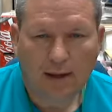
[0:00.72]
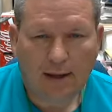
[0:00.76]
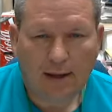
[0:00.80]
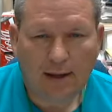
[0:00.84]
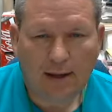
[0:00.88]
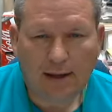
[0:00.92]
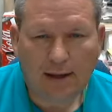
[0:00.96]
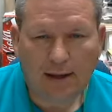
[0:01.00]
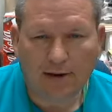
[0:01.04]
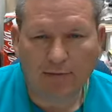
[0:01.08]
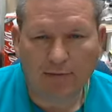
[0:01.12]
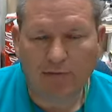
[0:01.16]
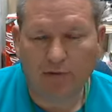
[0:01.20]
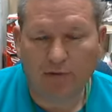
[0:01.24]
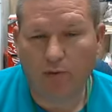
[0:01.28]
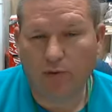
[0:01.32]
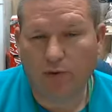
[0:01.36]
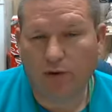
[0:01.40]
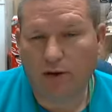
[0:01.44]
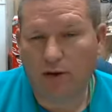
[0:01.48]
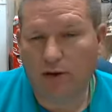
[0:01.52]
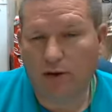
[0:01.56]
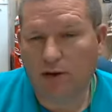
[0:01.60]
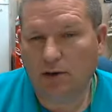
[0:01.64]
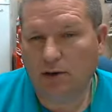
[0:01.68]
Hi
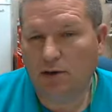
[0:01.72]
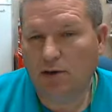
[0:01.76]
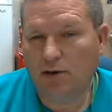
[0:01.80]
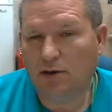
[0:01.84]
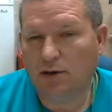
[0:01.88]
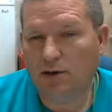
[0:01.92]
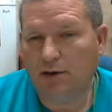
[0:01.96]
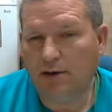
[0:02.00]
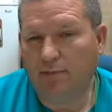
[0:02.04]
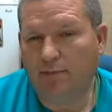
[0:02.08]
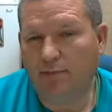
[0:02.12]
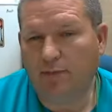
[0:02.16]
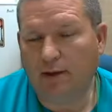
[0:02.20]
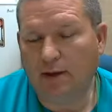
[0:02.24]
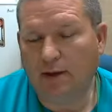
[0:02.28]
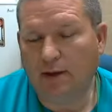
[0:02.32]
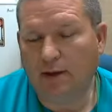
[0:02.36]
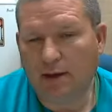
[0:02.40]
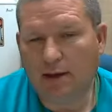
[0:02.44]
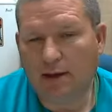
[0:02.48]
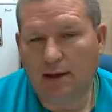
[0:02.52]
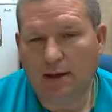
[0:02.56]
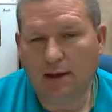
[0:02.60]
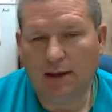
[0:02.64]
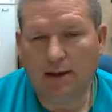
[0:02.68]
everyone, good
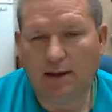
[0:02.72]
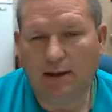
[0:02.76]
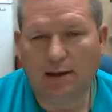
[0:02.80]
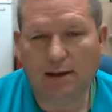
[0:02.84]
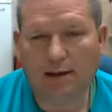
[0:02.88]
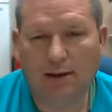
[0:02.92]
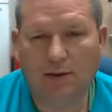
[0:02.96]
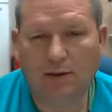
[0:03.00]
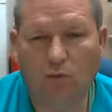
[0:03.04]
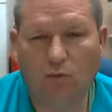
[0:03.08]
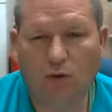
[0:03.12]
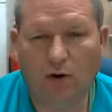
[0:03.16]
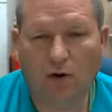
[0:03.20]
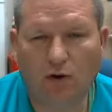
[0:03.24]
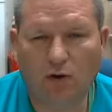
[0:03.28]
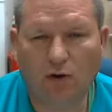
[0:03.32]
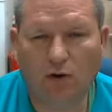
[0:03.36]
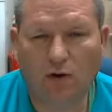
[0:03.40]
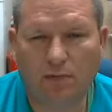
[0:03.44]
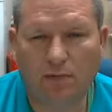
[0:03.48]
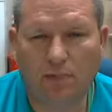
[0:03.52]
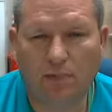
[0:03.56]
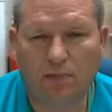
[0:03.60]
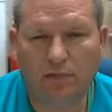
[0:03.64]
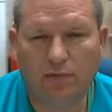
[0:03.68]
evening and
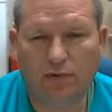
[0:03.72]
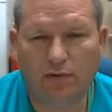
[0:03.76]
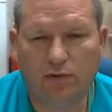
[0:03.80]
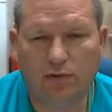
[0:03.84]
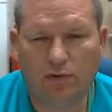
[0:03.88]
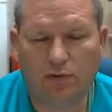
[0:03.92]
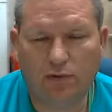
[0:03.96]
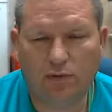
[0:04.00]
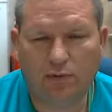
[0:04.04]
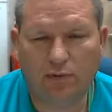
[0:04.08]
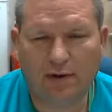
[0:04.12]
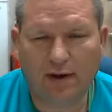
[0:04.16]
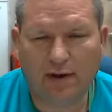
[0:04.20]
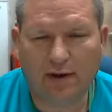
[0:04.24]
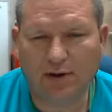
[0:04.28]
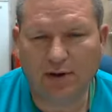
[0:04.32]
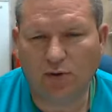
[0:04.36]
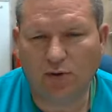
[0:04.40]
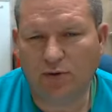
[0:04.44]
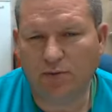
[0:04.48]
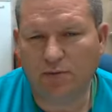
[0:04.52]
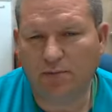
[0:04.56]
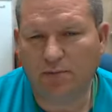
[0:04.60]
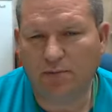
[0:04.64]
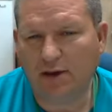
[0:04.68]
welcome to
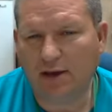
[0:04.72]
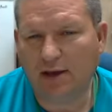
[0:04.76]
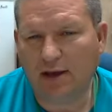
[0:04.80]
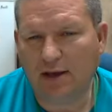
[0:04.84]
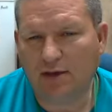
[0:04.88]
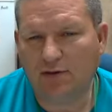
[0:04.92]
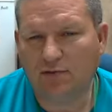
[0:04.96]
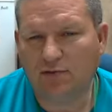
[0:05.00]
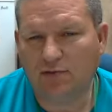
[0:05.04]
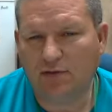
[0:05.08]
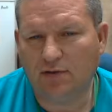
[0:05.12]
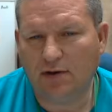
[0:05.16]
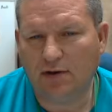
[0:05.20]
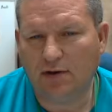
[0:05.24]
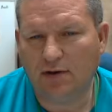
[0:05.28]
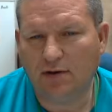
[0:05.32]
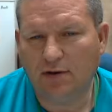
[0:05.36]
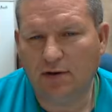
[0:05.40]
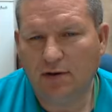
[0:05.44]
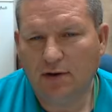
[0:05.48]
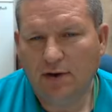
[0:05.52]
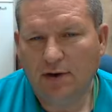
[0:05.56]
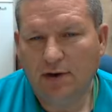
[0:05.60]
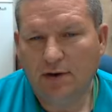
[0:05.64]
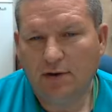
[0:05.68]
Technical Communication
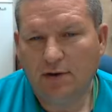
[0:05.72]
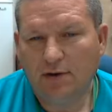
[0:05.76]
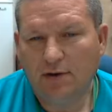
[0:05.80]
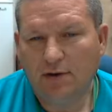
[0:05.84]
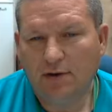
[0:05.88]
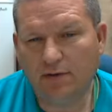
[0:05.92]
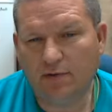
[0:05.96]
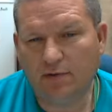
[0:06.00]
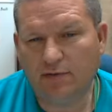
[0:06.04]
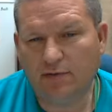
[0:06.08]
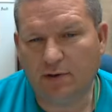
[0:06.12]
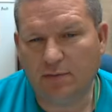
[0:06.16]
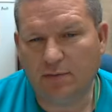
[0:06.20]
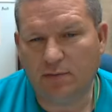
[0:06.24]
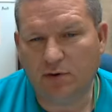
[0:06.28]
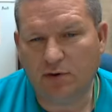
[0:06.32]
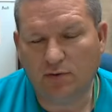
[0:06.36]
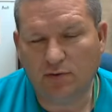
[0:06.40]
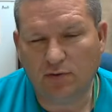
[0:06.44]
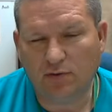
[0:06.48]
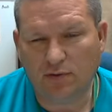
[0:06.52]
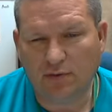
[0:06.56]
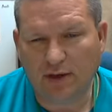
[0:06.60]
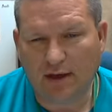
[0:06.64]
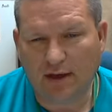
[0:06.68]
for the summer
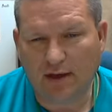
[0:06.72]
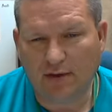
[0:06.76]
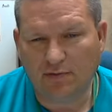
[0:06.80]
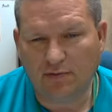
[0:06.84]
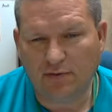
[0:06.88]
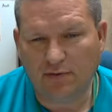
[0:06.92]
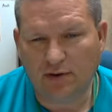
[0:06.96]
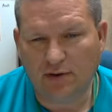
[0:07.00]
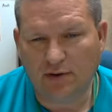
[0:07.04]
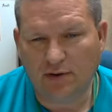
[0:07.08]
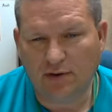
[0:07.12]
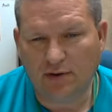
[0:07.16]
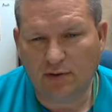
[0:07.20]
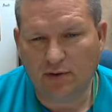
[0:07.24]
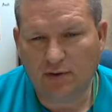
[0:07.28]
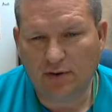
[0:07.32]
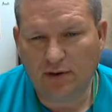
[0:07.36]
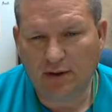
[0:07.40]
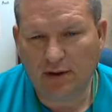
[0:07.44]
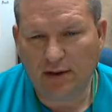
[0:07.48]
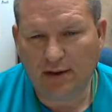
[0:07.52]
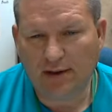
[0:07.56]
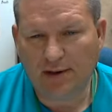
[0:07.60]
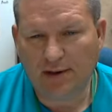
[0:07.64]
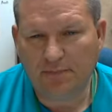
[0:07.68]

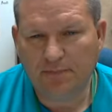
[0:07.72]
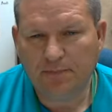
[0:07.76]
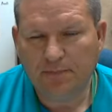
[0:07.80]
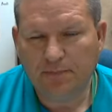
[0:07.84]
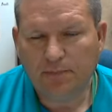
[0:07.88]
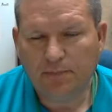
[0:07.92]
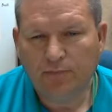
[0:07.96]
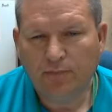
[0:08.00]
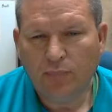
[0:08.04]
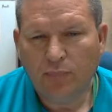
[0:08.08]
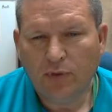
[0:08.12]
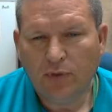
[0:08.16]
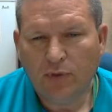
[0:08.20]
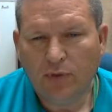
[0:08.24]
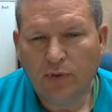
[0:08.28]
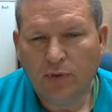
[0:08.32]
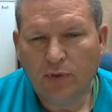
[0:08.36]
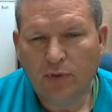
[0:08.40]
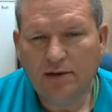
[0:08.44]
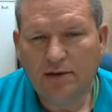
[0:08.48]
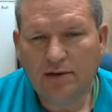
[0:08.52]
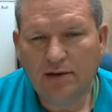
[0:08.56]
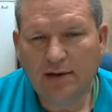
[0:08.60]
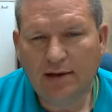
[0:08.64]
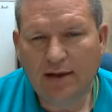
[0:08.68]
2013.
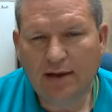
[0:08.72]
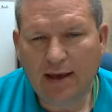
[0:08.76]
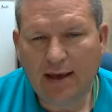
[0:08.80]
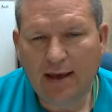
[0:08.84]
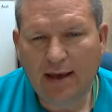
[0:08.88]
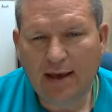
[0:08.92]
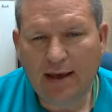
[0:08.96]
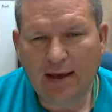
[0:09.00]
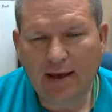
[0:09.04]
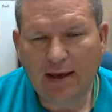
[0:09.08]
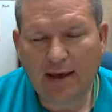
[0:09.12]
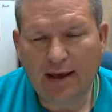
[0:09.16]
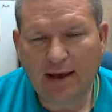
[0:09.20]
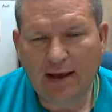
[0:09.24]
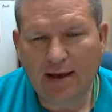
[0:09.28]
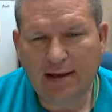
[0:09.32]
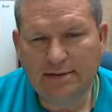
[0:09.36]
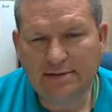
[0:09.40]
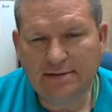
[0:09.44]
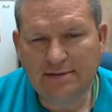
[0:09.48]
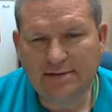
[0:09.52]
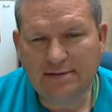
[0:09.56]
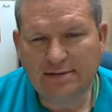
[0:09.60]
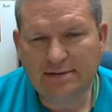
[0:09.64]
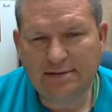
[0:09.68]
Today I
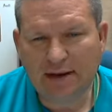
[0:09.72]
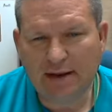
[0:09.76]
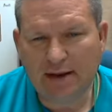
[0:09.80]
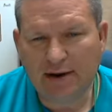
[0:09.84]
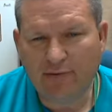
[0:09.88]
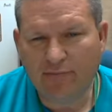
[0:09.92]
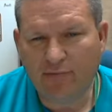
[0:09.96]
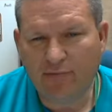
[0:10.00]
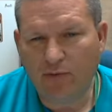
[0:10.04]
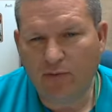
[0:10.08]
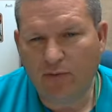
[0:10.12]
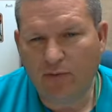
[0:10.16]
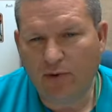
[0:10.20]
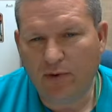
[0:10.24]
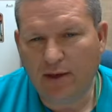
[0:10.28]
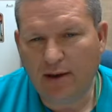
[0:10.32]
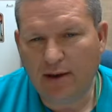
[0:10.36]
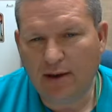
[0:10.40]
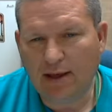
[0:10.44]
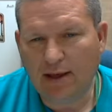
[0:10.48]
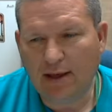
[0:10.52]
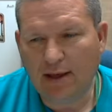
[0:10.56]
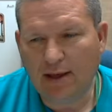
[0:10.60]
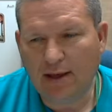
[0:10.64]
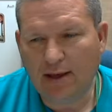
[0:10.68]
sent
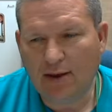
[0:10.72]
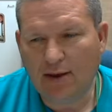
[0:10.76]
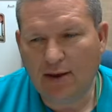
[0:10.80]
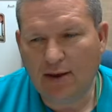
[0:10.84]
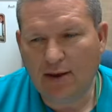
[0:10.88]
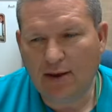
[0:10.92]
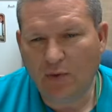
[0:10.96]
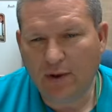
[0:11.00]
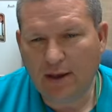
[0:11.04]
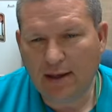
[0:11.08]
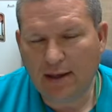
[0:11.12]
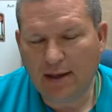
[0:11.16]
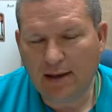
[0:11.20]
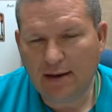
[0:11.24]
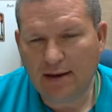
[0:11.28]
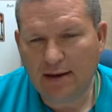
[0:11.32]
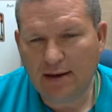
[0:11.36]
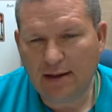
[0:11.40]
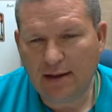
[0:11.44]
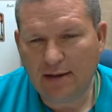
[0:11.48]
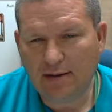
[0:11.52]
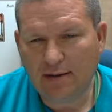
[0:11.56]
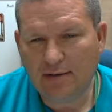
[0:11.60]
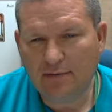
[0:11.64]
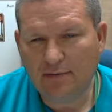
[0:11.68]
everyone a
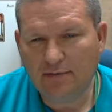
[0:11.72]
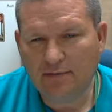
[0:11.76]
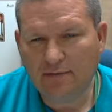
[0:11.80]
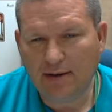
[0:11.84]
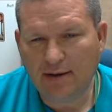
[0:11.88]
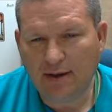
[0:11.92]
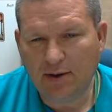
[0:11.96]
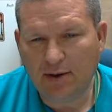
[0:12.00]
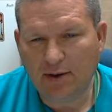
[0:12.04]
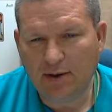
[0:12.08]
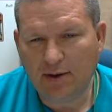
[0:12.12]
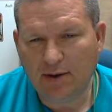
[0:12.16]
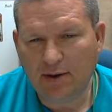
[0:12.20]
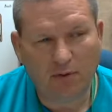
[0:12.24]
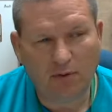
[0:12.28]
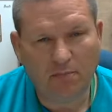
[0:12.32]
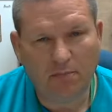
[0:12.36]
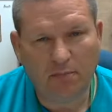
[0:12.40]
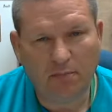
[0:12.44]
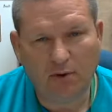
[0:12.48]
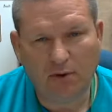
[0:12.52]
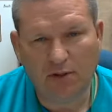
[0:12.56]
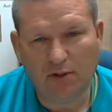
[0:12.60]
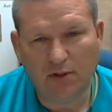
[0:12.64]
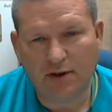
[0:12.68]
red sample
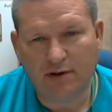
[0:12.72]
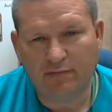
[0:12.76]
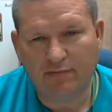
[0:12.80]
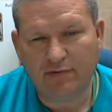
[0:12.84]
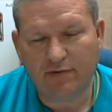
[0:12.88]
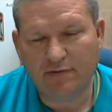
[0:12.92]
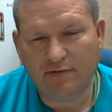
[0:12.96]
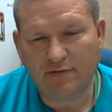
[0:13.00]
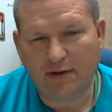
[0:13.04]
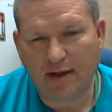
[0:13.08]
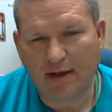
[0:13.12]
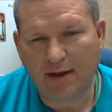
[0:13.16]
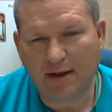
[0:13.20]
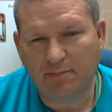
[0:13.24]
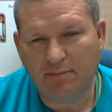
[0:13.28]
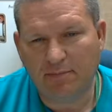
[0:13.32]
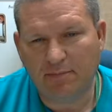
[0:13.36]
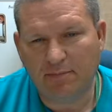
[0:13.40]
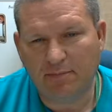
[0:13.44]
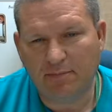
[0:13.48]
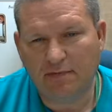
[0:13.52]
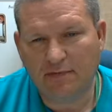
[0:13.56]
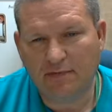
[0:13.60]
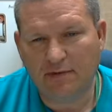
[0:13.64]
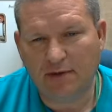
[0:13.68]
booklet of
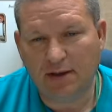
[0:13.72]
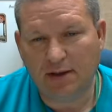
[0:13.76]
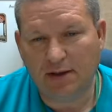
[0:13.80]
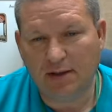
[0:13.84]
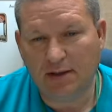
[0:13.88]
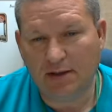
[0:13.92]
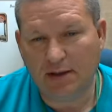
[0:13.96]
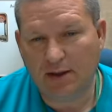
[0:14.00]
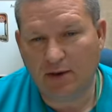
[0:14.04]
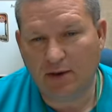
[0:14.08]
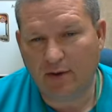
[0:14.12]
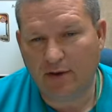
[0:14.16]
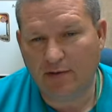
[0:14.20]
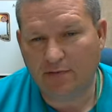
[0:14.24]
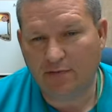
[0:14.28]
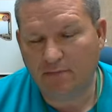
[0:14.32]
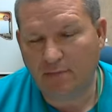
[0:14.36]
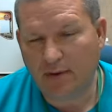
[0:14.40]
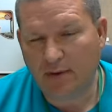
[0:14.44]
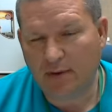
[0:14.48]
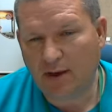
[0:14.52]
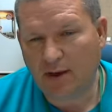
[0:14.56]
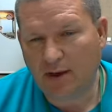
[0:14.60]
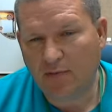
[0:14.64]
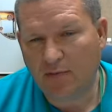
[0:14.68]
assignments in the US
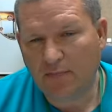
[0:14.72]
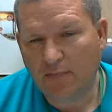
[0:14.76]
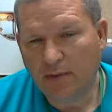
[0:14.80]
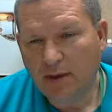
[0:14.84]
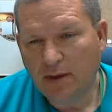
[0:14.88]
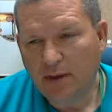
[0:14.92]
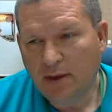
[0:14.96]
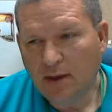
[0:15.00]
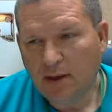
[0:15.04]
mail,